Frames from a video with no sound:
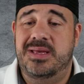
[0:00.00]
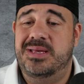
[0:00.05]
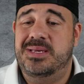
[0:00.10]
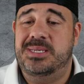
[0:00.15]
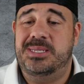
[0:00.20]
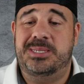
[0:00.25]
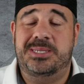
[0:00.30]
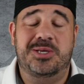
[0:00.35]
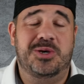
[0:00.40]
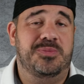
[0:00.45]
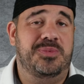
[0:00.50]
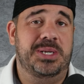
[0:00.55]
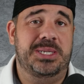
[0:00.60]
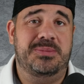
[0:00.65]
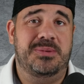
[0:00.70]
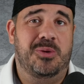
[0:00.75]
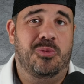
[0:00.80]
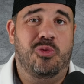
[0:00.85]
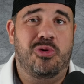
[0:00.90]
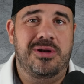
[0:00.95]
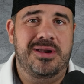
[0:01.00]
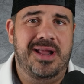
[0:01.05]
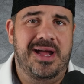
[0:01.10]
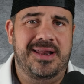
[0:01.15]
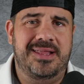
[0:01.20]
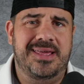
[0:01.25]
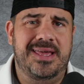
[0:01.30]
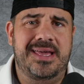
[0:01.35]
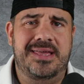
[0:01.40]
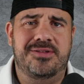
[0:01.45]
Still puts him at
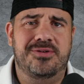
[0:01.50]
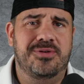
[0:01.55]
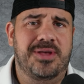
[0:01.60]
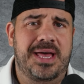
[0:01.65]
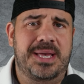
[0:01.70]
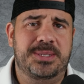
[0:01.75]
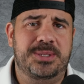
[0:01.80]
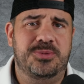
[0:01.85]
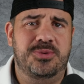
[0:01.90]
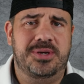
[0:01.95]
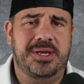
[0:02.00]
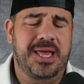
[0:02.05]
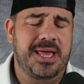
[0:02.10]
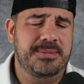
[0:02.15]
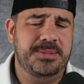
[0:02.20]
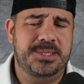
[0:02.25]
198 in their last three games.